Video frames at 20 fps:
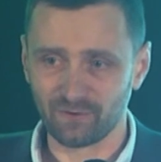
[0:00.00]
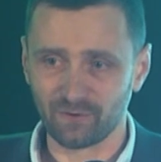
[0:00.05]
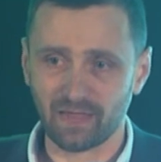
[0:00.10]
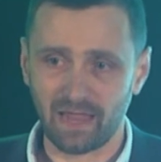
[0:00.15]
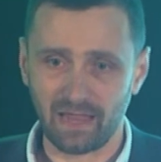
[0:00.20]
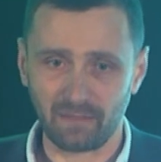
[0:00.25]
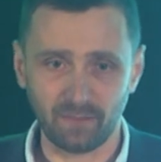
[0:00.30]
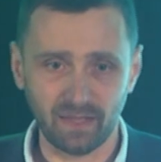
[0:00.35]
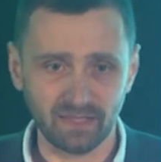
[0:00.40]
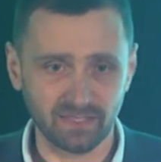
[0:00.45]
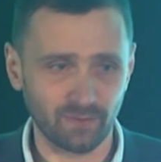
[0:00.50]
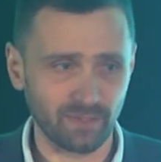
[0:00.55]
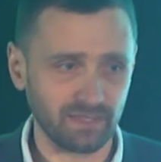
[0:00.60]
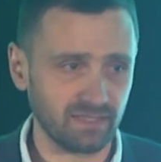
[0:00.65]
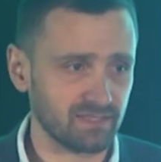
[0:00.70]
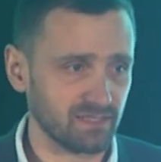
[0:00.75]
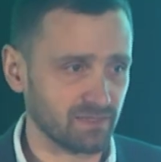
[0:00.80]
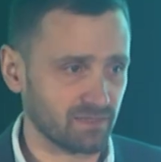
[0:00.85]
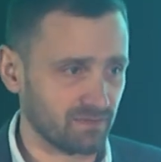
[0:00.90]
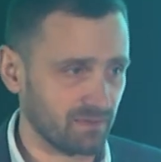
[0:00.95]
UK. And by the way,
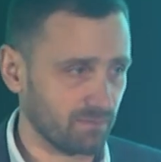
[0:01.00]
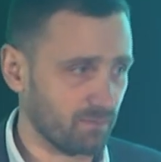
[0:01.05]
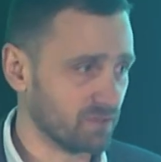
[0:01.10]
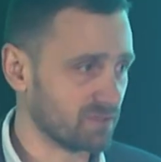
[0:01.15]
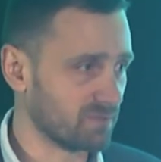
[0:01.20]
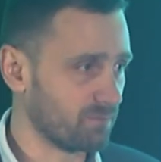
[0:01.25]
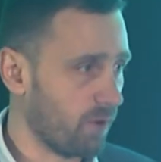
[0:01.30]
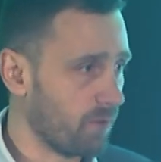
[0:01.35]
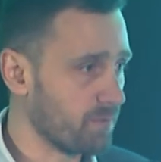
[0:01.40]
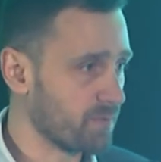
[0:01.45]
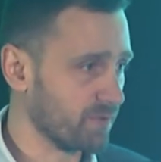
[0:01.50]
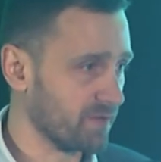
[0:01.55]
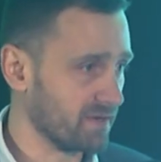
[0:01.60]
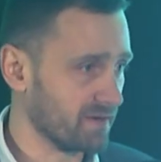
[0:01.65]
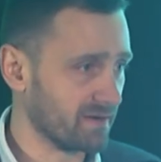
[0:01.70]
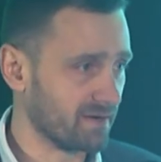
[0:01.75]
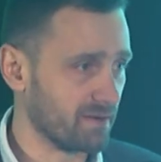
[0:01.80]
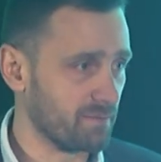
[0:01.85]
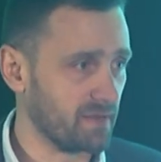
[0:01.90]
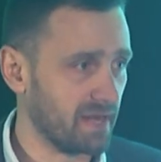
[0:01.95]
this is the most
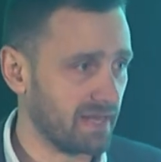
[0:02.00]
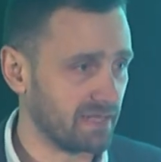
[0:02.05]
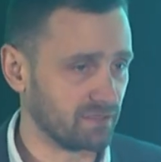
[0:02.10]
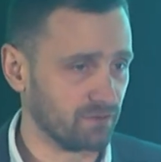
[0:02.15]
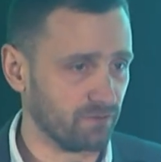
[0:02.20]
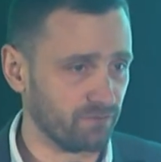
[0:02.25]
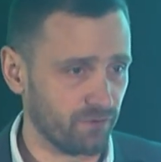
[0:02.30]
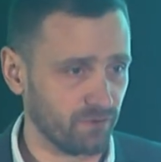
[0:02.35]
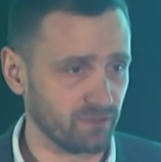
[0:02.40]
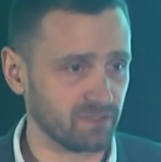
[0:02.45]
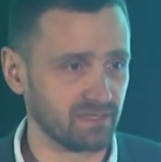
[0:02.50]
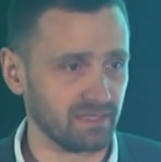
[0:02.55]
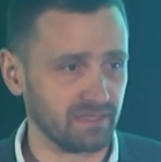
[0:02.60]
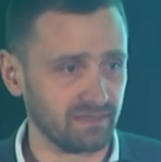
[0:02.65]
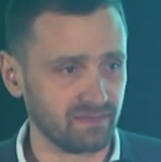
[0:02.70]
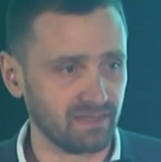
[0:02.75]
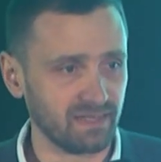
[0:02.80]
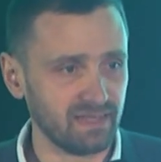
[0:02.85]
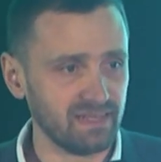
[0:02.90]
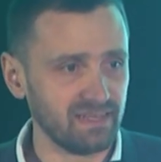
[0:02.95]
popular combination of first
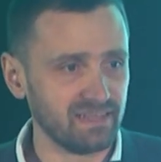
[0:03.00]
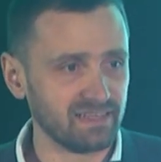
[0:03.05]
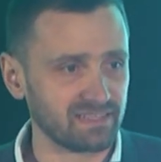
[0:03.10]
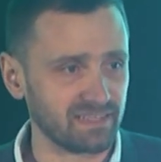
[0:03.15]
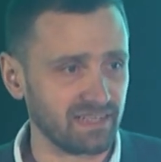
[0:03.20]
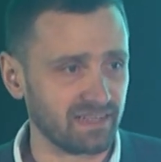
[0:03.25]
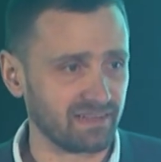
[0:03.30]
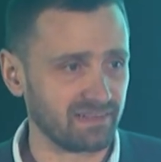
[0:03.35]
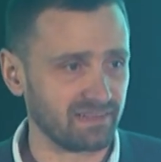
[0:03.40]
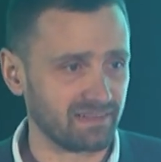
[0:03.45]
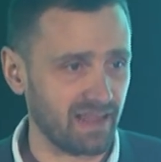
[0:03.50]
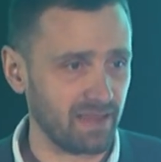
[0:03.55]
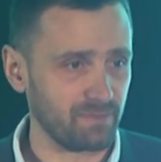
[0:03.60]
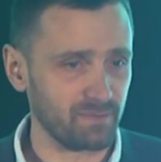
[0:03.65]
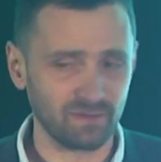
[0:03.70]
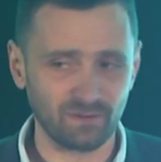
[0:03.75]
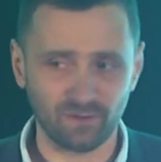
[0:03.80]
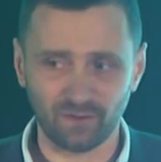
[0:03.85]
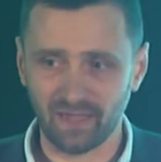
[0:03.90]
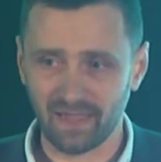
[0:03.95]
and second name
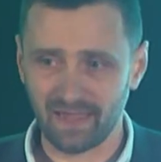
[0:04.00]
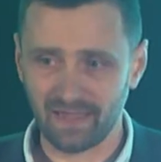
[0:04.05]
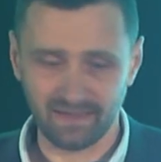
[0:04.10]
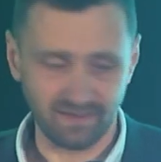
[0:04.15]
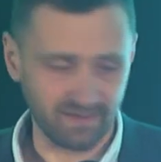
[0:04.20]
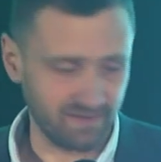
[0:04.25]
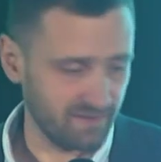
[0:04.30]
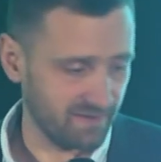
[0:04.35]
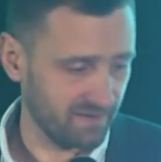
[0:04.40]
in the UK.